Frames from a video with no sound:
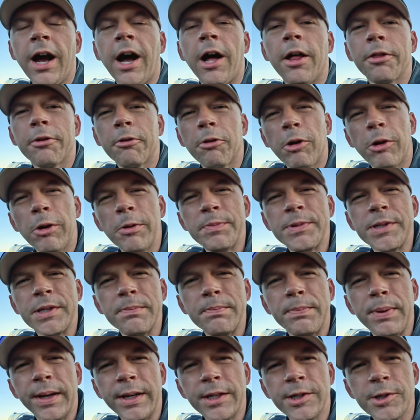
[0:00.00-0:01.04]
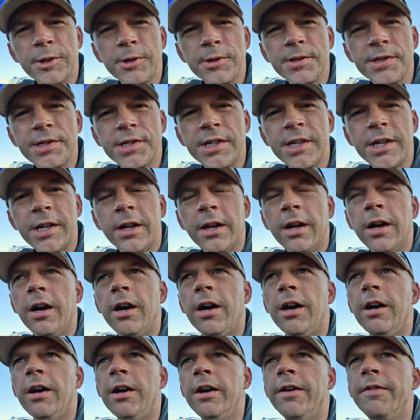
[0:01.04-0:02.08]
I'll throw up some pictures
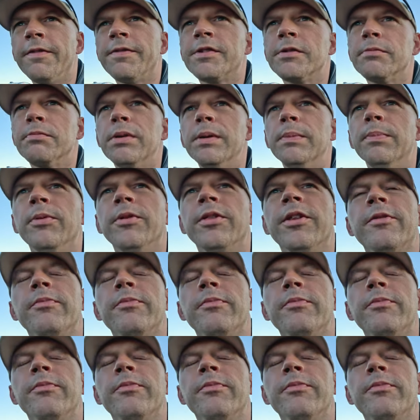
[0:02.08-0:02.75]
of some people